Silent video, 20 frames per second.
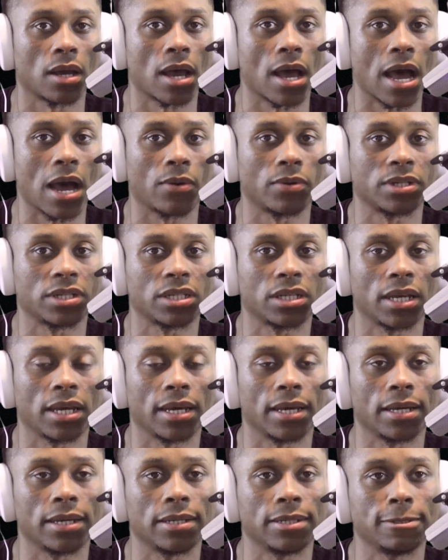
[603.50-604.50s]
I would
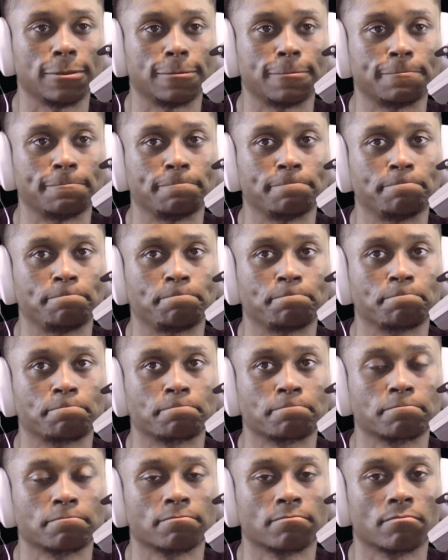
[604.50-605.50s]
say
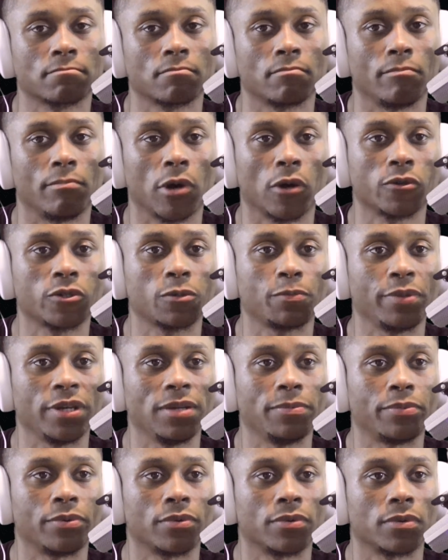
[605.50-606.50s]
most
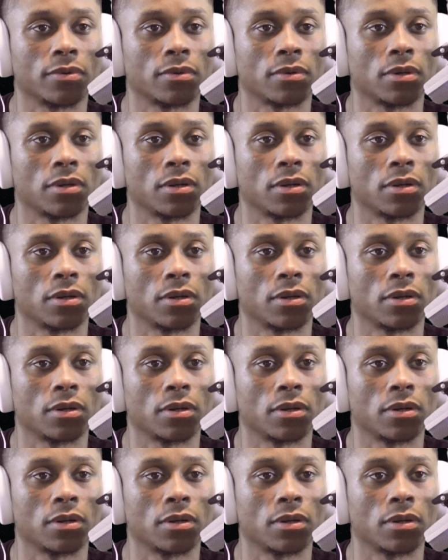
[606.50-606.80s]
people